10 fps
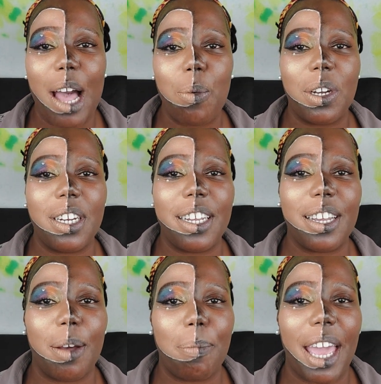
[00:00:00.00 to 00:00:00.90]
I wanted to
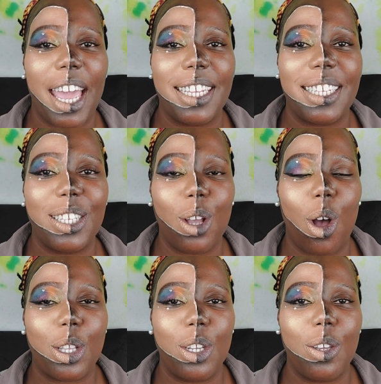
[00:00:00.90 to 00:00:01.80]
come past and
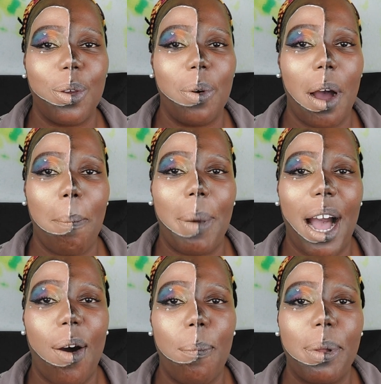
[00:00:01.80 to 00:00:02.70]
talk to you
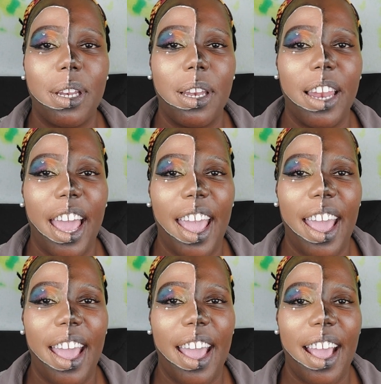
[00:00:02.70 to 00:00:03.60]
about
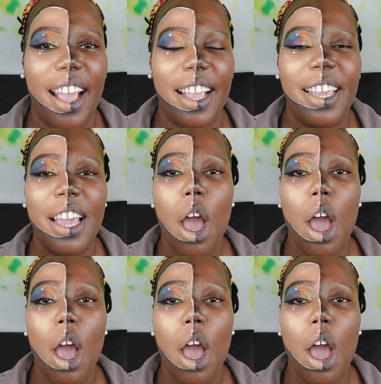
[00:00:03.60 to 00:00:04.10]
play.